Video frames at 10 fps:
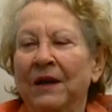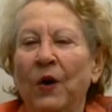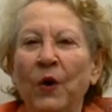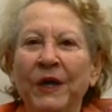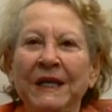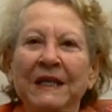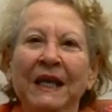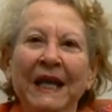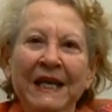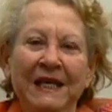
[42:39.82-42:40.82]
orchid
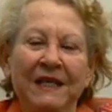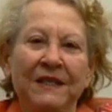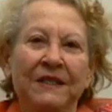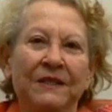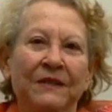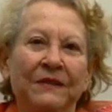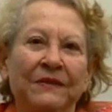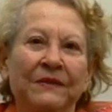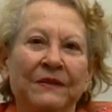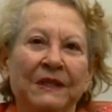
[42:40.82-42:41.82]
lays,
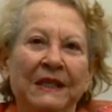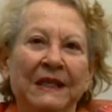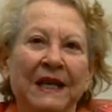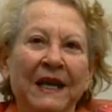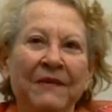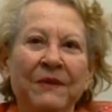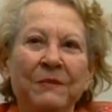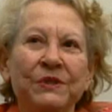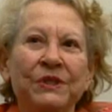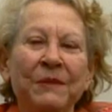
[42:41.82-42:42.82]
have
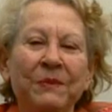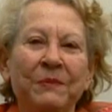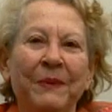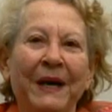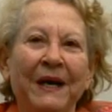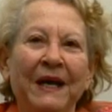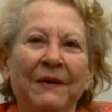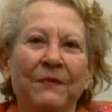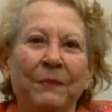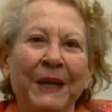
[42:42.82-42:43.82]
them shipped by
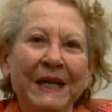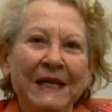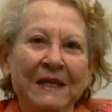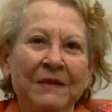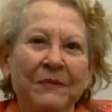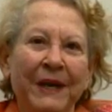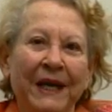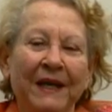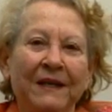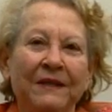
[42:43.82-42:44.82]
plane
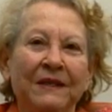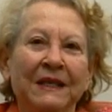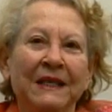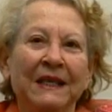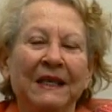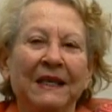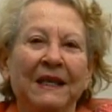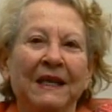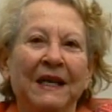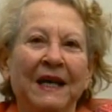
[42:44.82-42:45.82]
back.
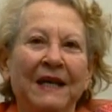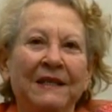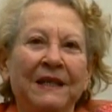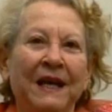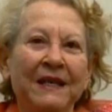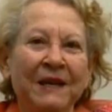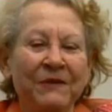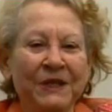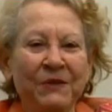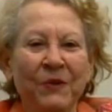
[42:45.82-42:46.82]
And I
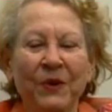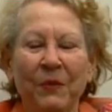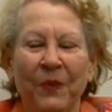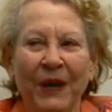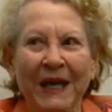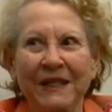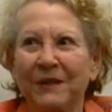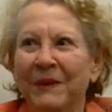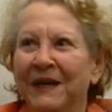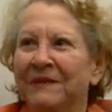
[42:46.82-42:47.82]
never did want to brag
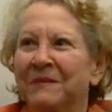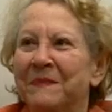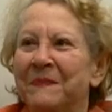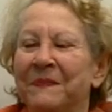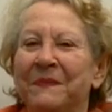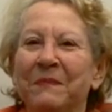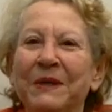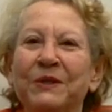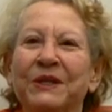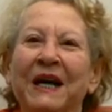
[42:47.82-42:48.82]
to my
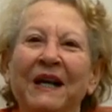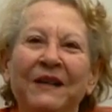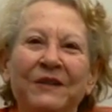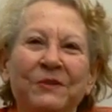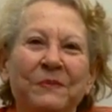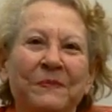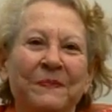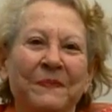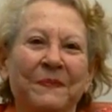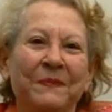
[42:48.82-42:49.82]
Mills College
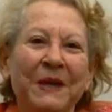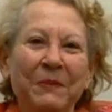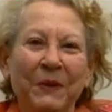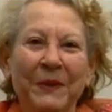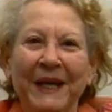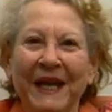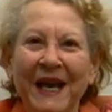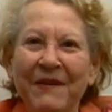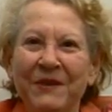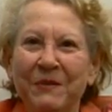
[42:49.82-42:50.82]
people about
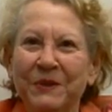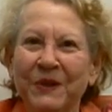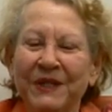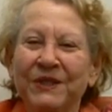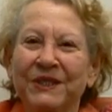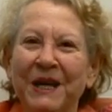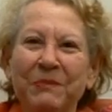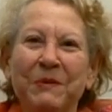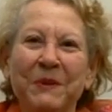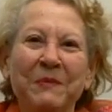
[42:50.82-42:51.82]
having them, so I just
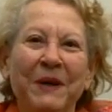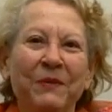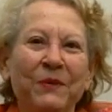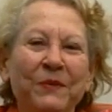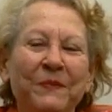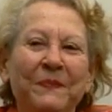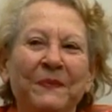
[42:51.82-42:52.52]
kept them in my room.